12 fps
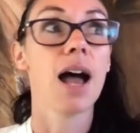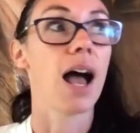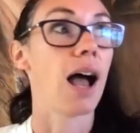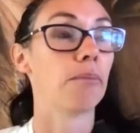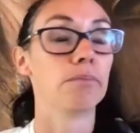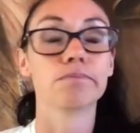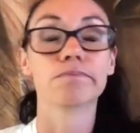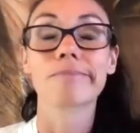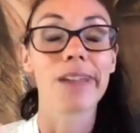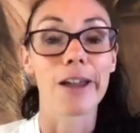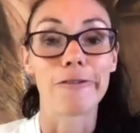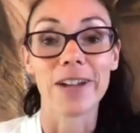um,
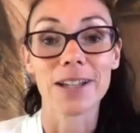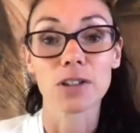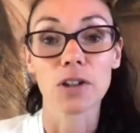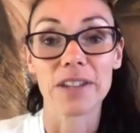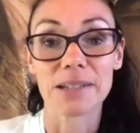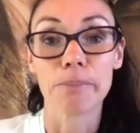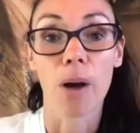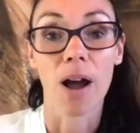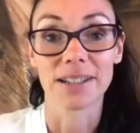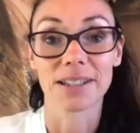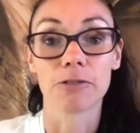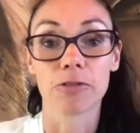effects on these
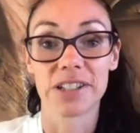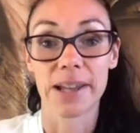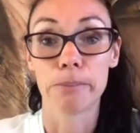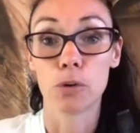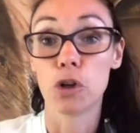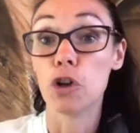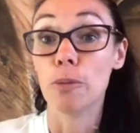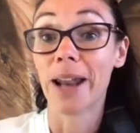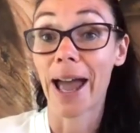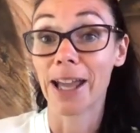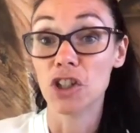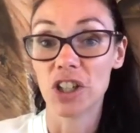mice that resembled human
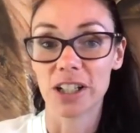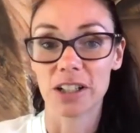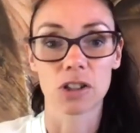aging.